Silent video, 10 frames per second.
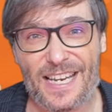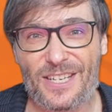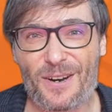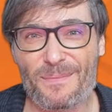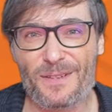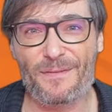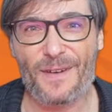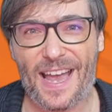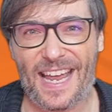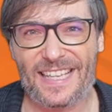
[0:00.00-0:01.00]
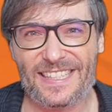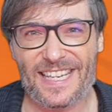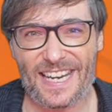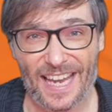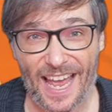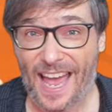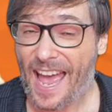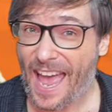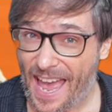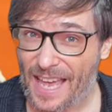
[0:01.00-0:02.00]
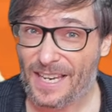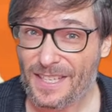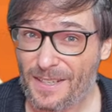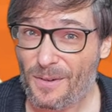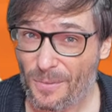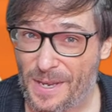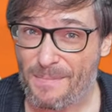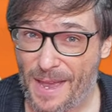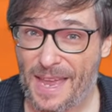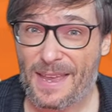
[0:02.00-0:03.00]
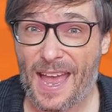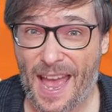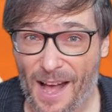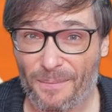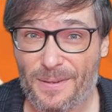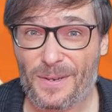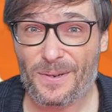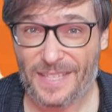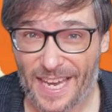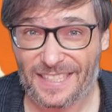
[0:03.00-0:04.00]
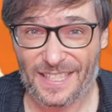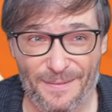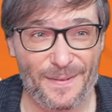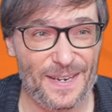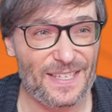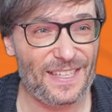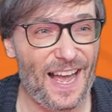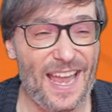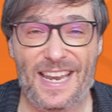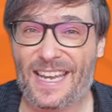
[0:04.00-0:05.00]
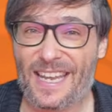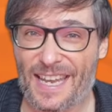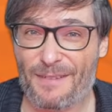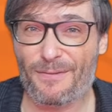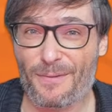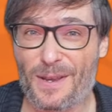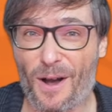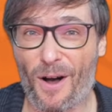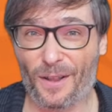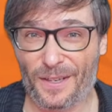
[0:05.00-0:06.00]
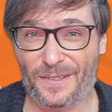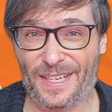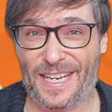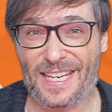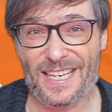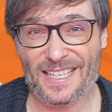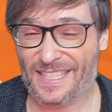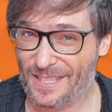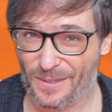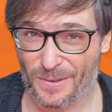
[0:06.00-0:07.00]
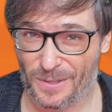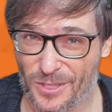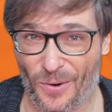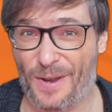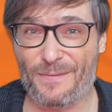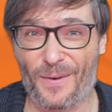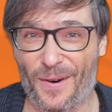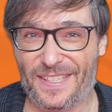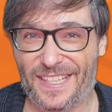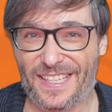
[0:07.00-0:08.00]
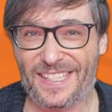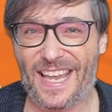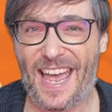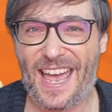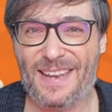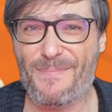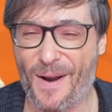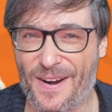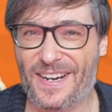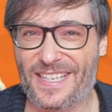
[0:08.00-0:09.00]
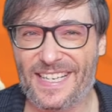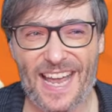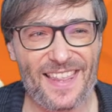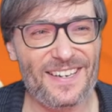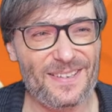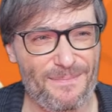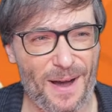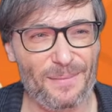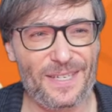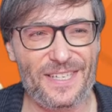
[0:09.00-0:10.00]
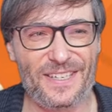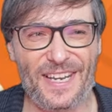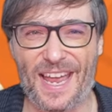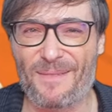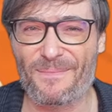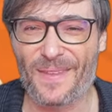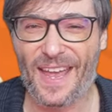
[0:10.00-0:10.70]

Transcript: line in terms of financing, and we may help you get to the finish line if we all agree to join forces and partner together to publish your game.